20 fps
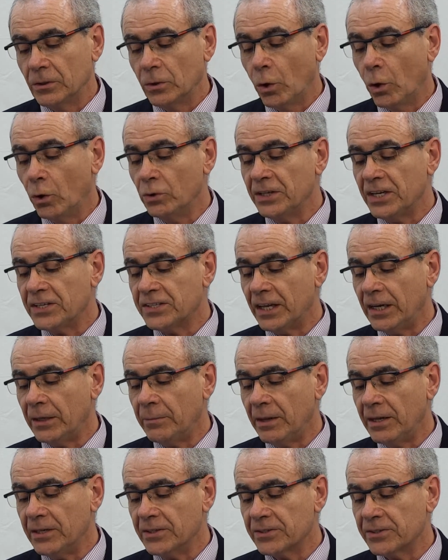All these
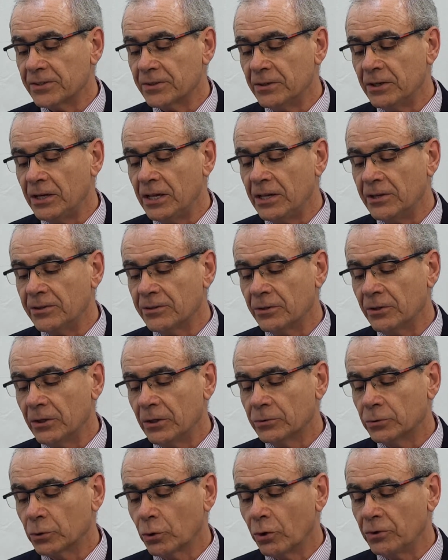elements need
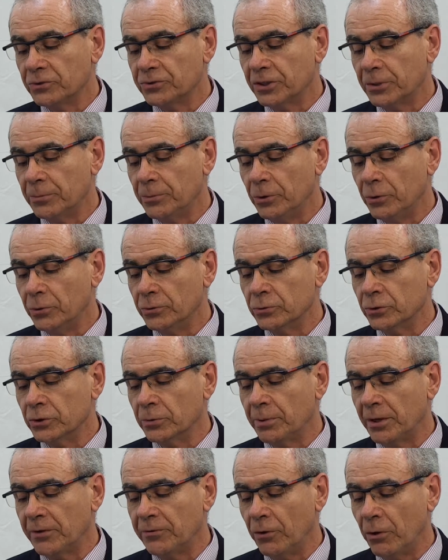to contribute to
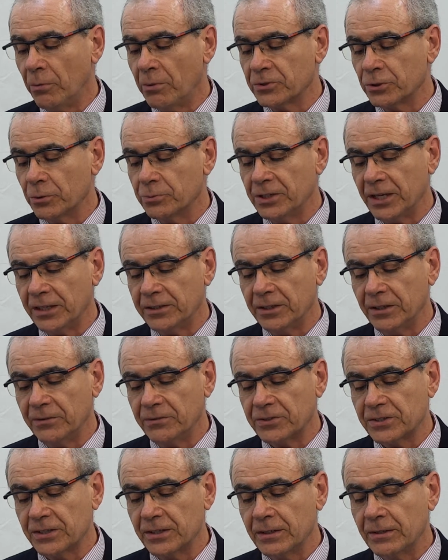the performance
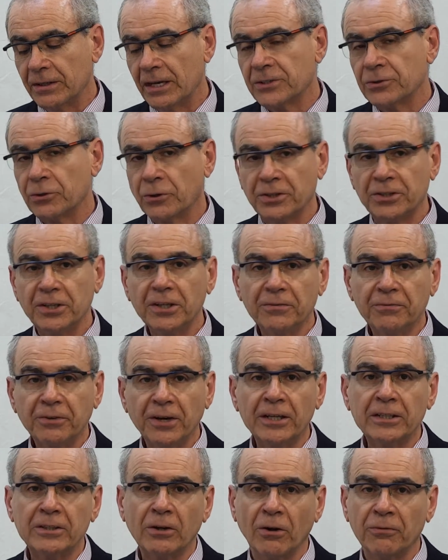objectives, as already
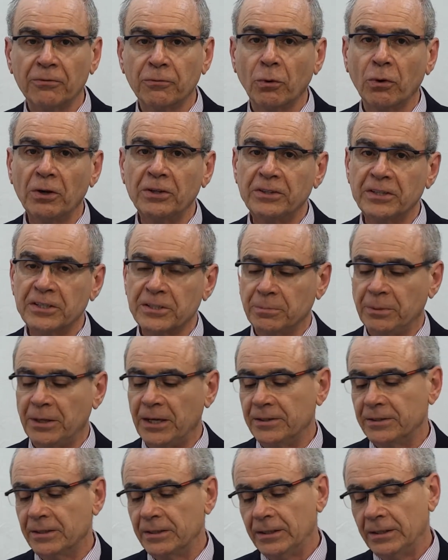referred, of quality,
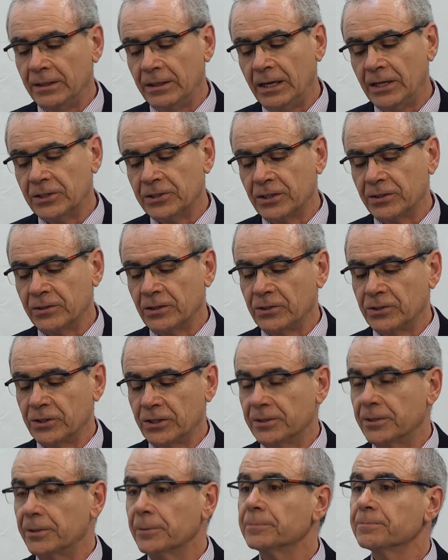speed, etc.,
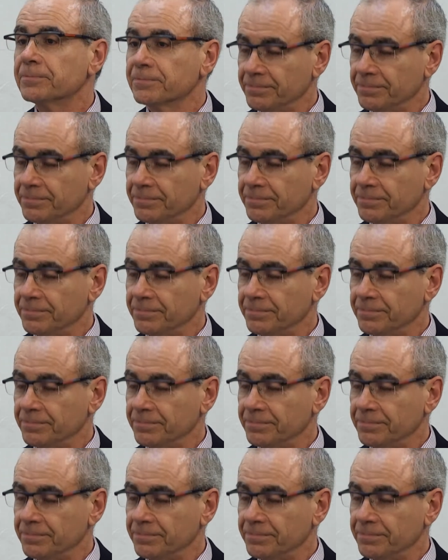etc.